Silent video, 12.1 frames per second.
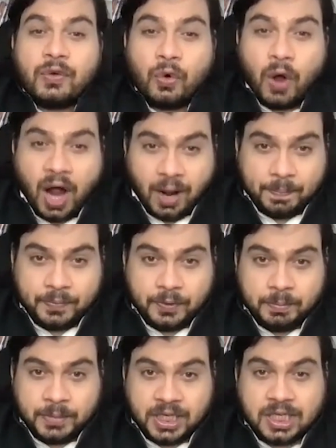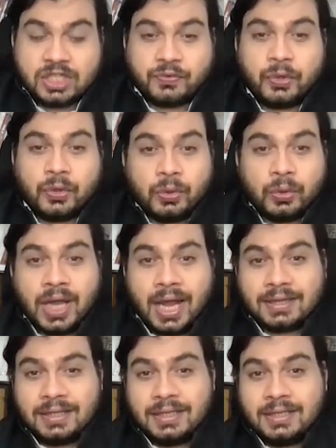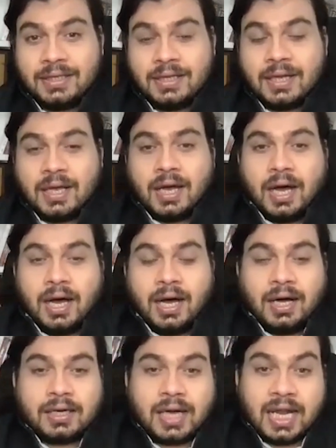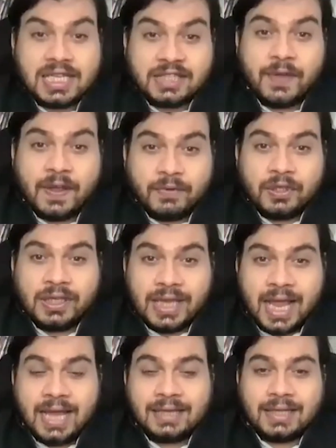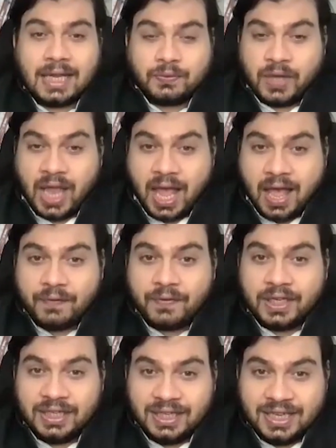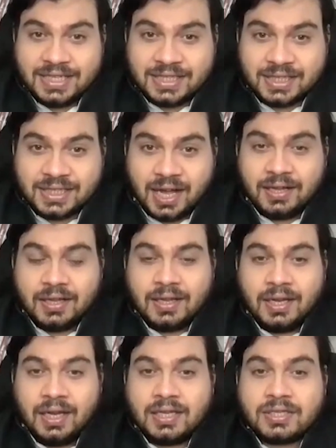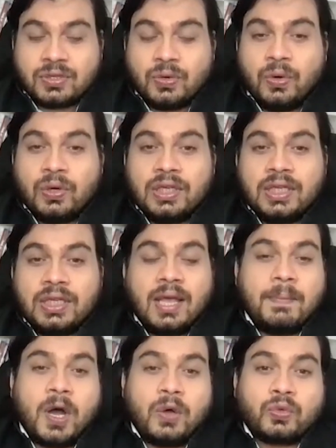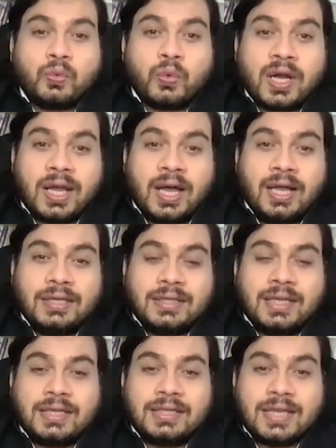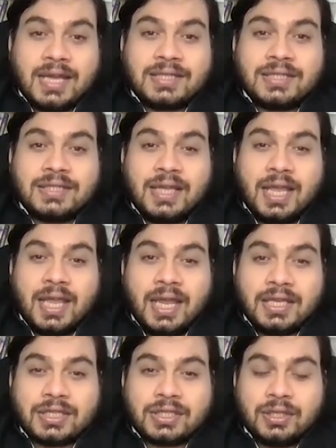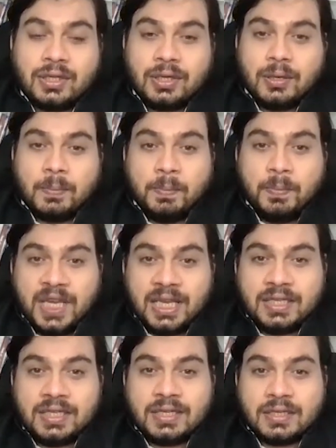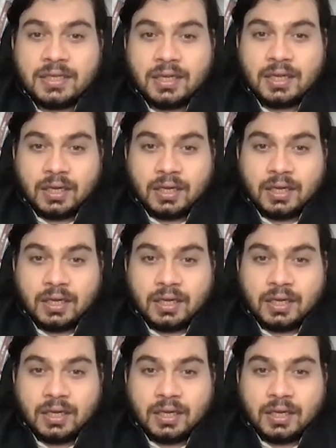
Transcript: go up, because if you look at the cultivable land that we have in India, is only about 198 million